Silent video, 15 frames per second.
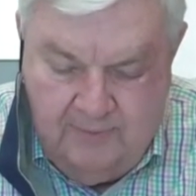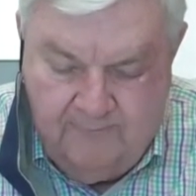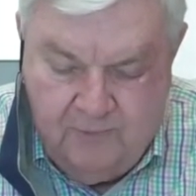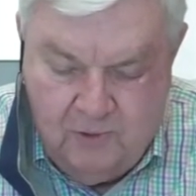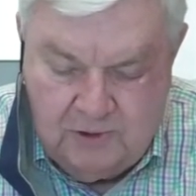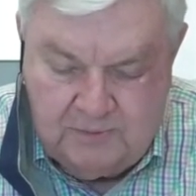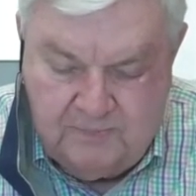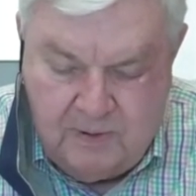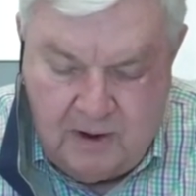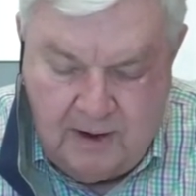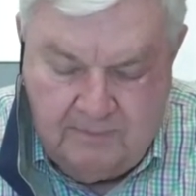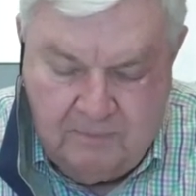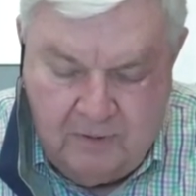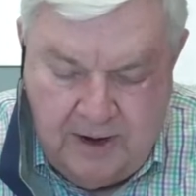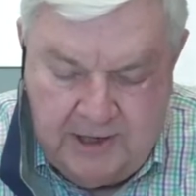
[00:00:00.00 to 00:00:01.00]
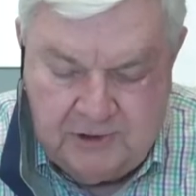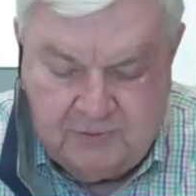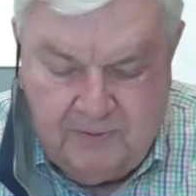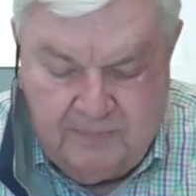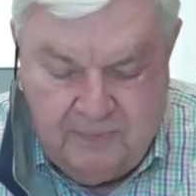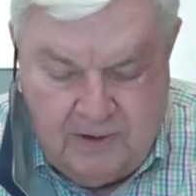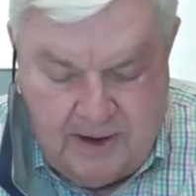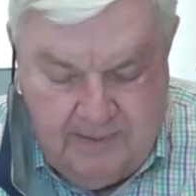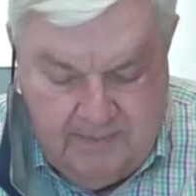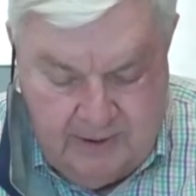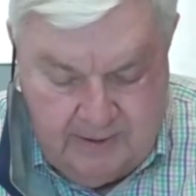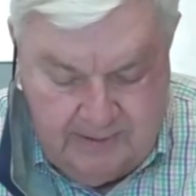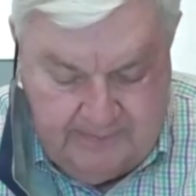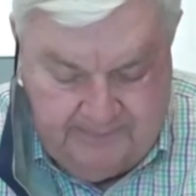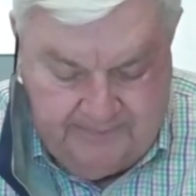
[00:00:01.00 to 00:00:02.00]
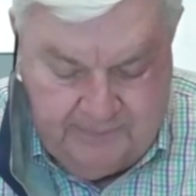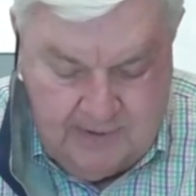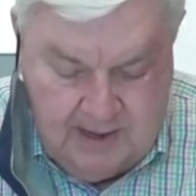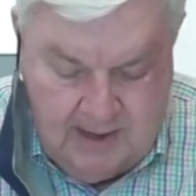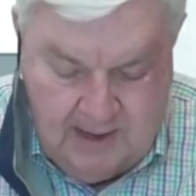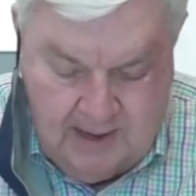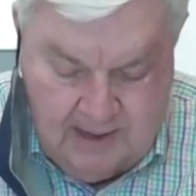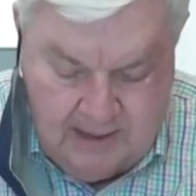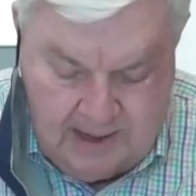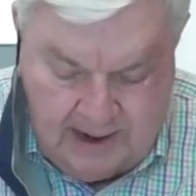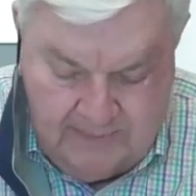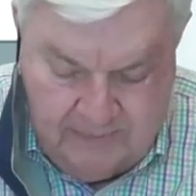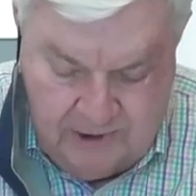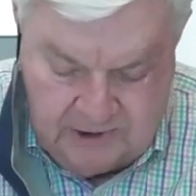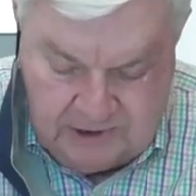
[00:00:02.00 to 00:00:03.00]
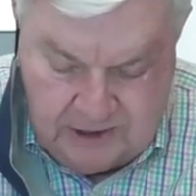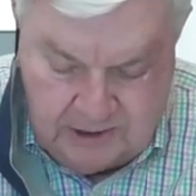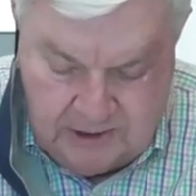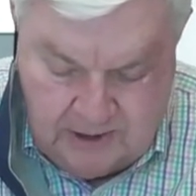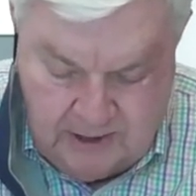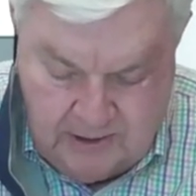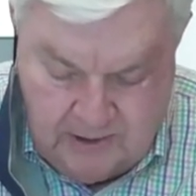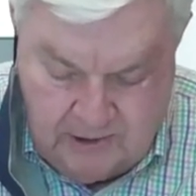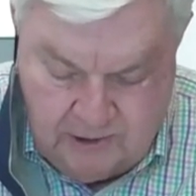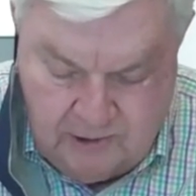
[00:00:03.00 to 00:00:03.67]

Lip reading: Forest Park branch replacement. The library is continuing